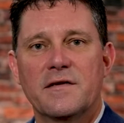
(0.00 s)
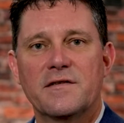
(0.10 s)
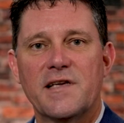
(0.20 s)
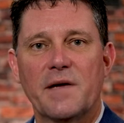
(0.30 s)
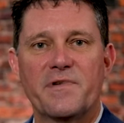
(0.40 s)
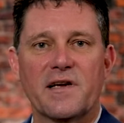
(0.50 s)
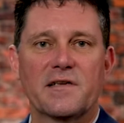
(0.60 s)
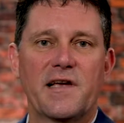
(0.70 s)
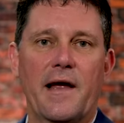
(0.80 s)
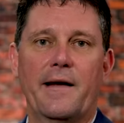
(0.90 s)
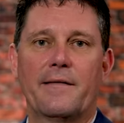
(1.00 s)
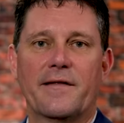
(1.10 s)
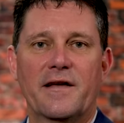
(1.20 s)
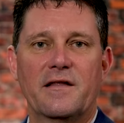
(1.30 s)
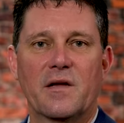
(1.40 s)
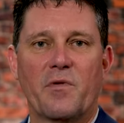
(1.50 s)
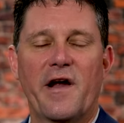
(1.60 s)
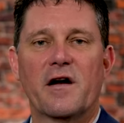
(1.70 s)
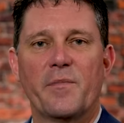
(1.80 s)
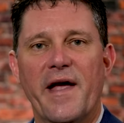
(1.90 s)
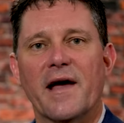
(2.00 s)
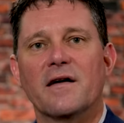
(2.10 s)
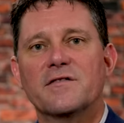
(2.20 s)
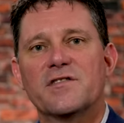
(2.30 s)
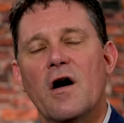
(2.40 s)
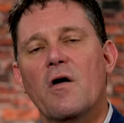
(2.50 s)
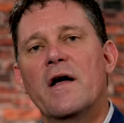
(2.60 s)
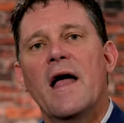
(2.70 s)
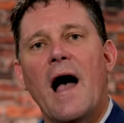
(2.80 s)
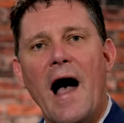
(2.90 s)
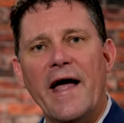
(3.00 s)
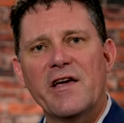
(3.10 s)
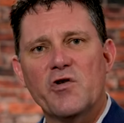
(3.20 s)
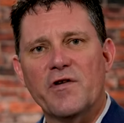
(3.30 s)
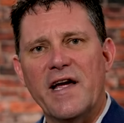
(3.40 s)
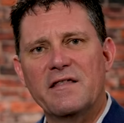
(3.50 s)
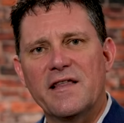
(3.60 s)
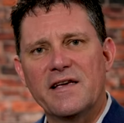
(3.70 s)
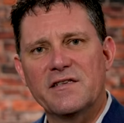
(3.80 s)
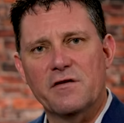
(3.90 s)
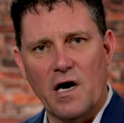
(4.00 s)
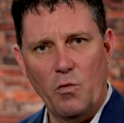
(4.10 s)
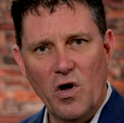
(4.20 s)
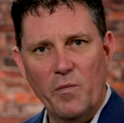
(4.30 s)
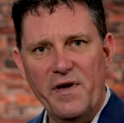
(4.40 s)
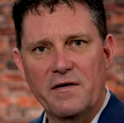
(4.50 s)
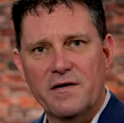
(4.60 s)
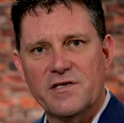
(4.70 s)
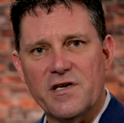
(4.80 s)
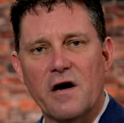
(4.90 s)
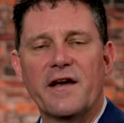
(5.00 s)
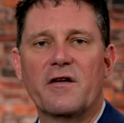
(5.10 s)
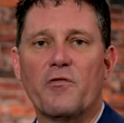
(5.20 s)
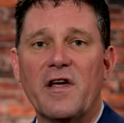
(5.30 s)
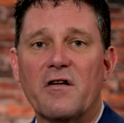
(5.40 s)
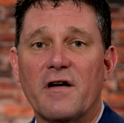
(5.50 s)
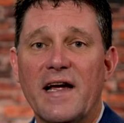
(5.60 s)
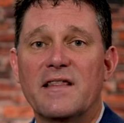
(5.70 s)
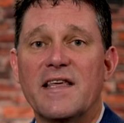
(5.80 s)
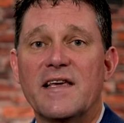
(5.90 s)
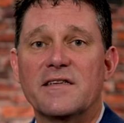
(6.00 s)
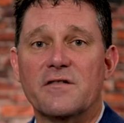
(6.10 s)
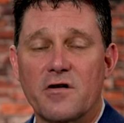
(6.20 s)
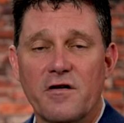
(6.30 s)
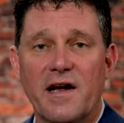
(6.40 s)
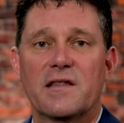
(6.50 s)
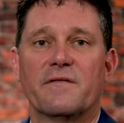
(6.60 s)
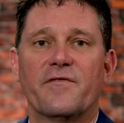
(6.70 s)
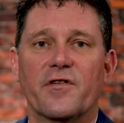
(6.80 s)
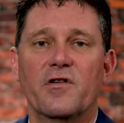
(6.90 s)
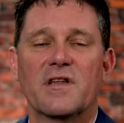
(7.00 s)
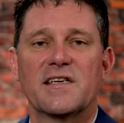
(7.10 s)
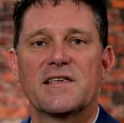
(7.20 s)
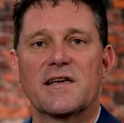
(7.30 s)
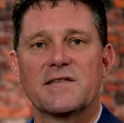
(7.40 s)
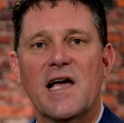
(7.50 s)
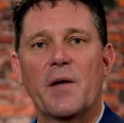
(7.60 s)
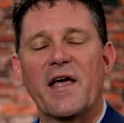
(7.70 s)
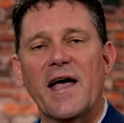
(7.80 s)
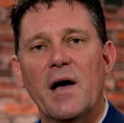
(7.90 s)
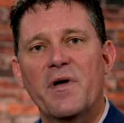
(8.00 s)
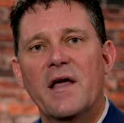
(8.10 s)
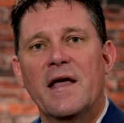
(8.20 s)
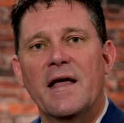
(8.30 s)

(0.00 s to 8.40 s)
septic tank lid and the breaker panels. So I create these, or I will be starting to recreate these or create them for new listings coming up.